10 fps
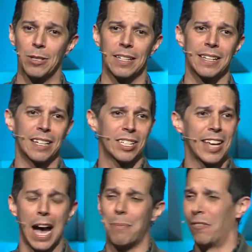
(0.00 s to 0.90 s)
Let's not
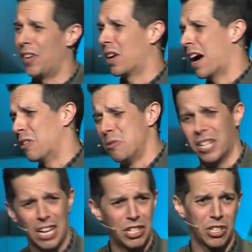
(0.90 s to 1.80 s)
stop and figure out who
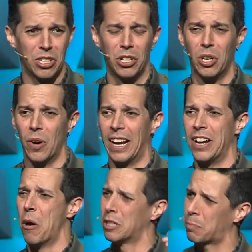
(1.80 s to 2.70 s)
touched you. And I
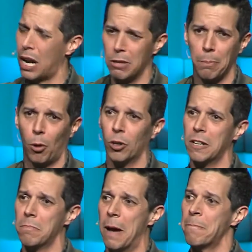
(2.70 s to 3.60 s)
know it's probably
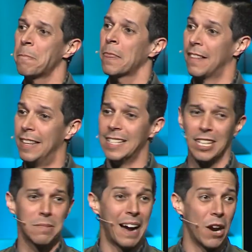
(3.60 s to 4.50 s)
important, but this
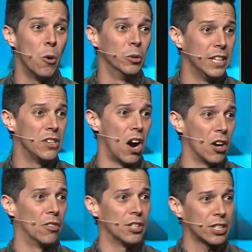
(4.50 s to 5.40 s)
is my only
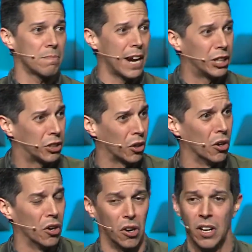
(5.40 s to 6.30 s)
daughter. This is my
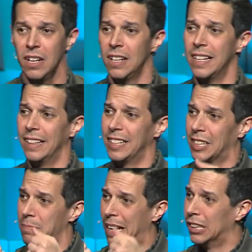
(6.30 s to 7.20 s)
girl. This
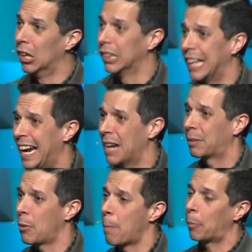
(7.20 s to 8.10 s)
is my little lamb.
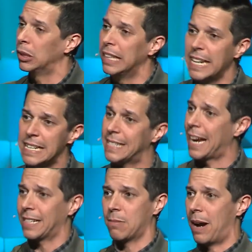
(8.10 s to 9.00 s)
Can we please
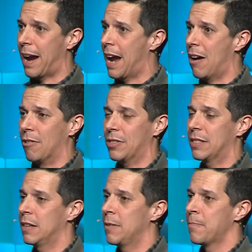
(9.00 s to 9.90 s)
get to my house?
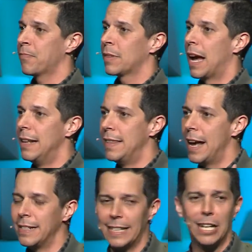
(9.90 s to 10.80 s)
And
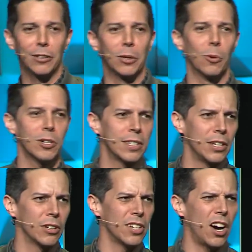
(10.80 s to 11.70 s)
then to hear the words that
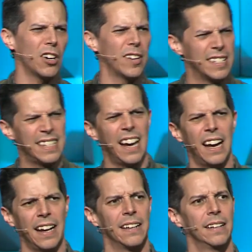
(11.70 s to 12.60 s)
your daughter has
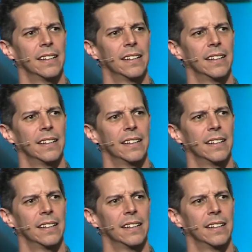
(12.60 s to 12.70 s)
died.